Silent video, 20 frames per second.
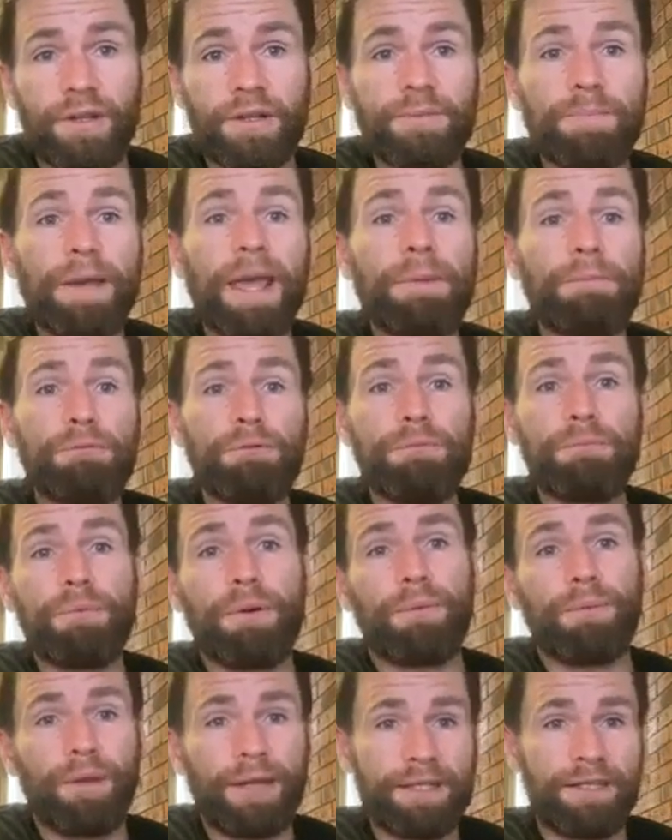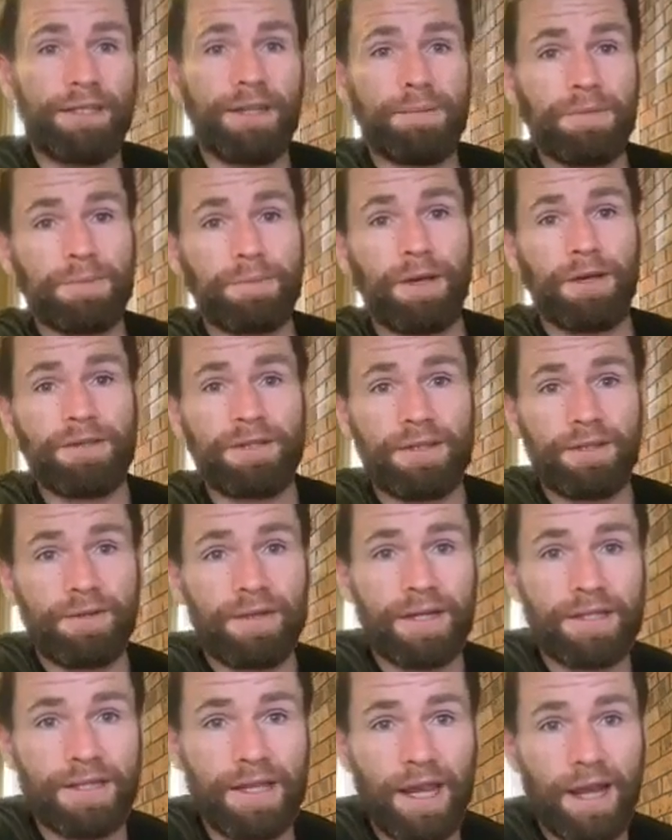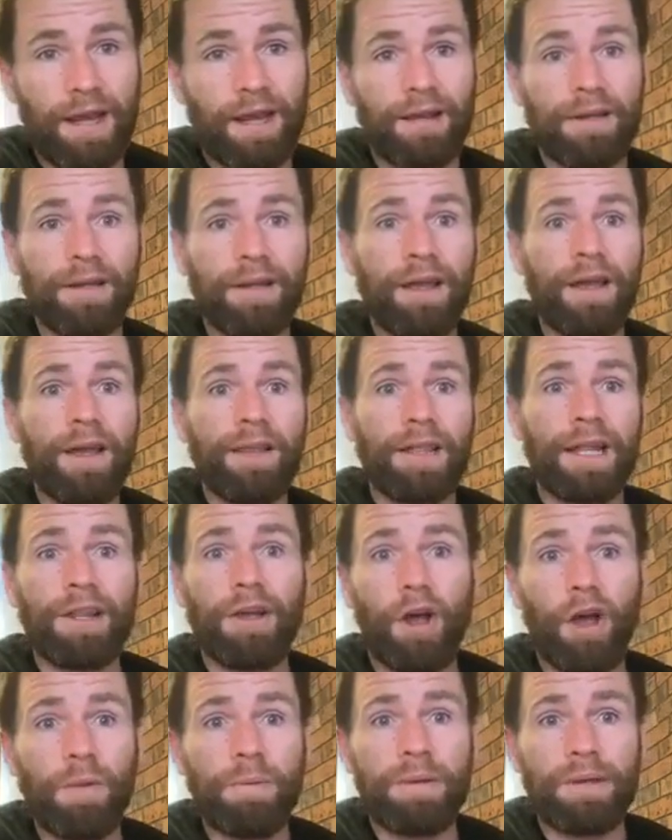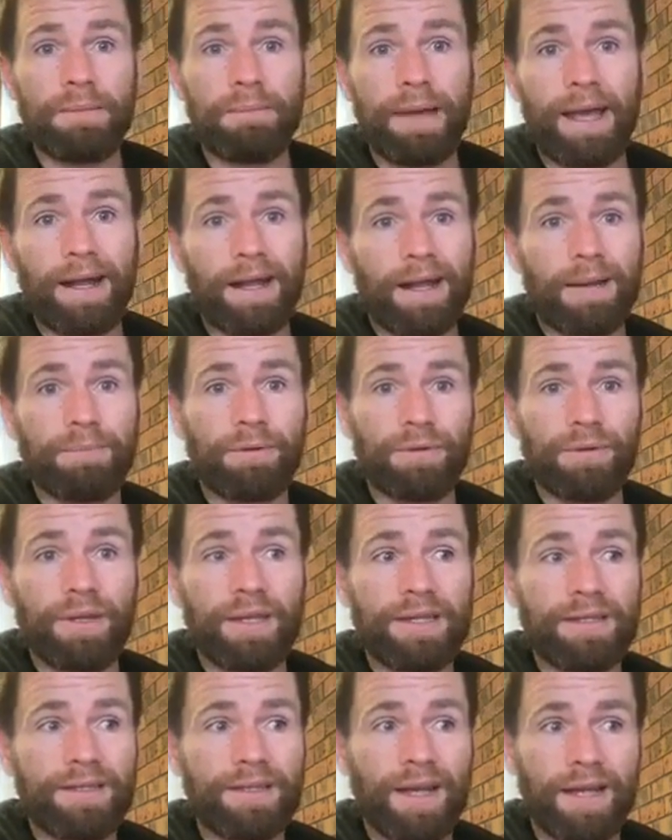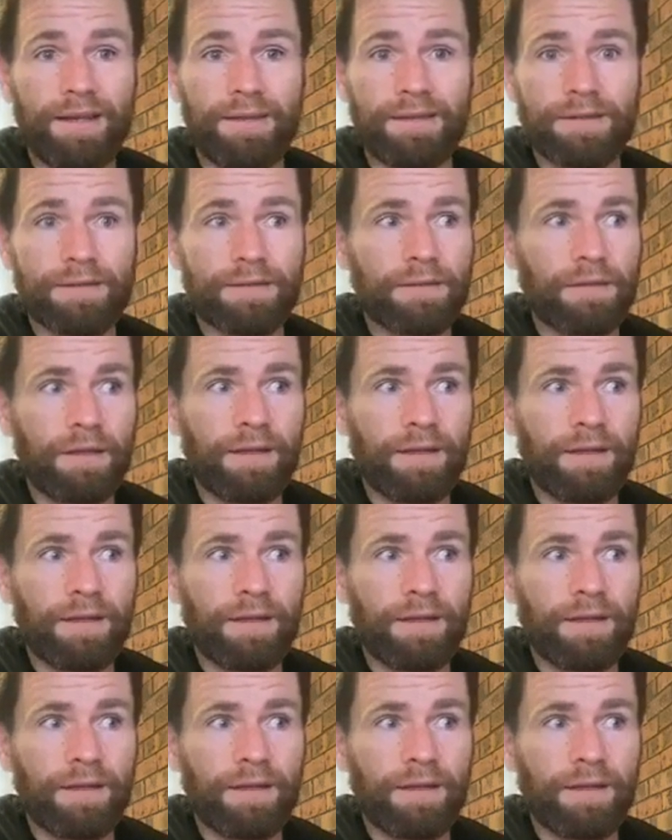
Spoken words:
There's people, like gyms posting around town, that they're opening back up on these dates.